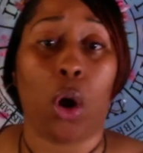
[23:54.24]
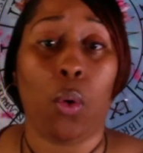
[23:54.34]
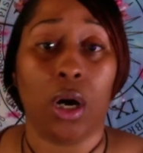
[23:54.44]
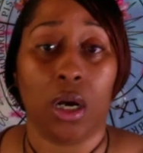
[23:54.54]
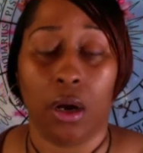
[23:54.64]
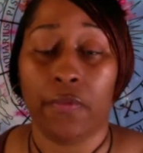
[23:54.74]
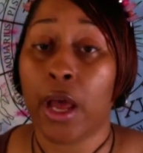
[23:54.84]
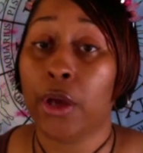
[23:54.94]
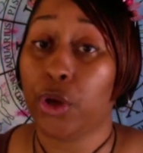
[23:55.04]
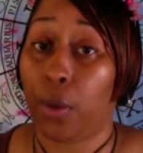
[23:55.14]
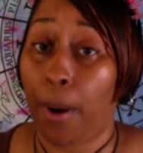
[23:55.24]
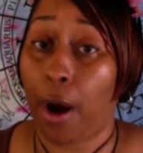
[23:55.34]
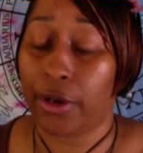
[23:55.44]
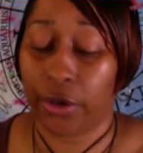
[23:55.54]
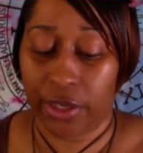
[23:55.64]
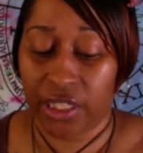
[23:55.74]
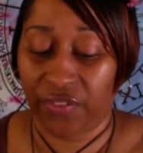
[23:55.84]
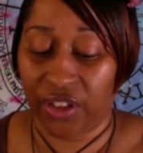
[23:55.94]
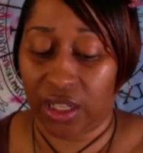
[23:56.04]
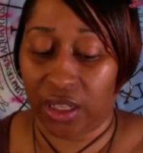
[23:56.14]
go of. Your partner is
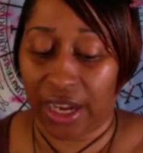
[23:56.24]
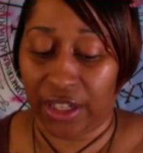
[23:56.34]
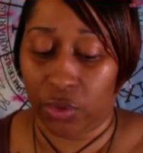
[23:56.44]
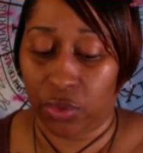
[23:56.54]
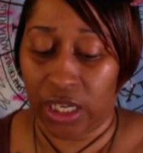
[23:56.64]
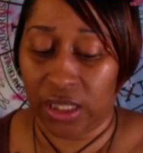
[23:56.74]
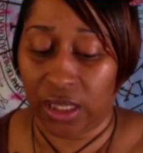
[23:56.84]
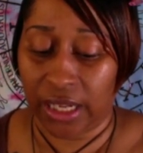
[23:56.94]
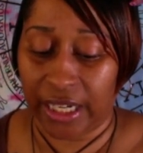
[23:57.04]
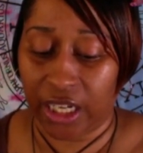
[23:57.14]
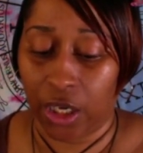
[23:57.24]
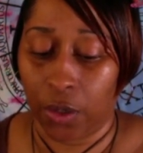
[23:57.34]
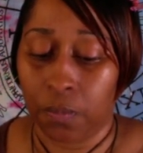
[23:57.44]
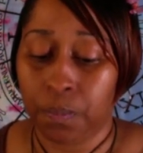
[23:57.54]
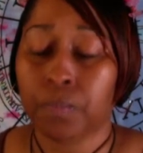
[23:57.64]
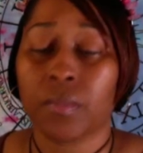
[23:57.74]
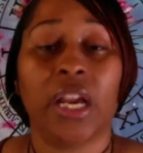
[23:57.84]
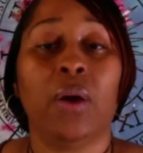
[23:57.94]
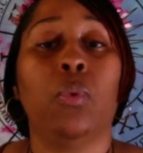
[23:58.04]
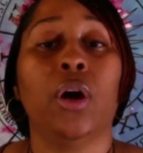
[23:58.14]
feeling like you need to let go.
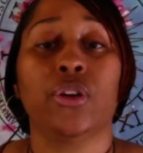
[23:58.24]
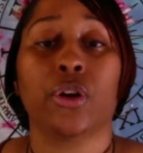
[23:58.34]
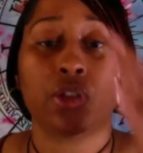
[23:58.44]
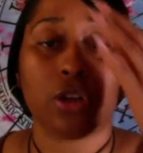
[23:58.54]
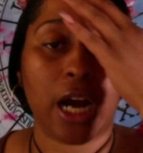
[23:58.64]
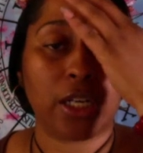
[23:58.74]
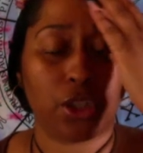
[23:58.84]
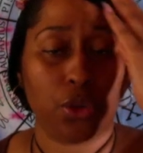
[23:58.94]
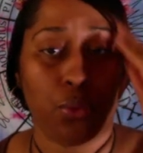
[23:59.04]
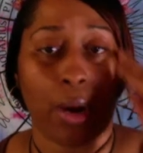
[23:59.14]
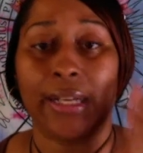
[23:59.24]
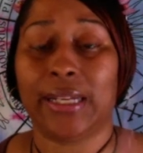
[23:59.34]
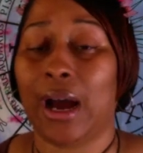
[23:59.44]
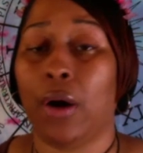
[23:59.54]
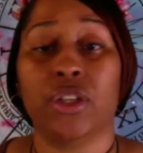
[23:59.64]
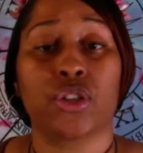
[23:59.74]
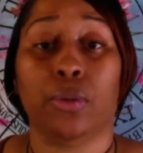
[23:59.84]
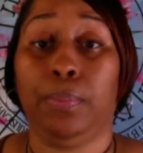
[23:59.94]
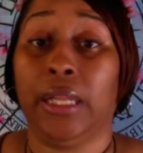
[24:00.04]
And what you're trying to do right now is you're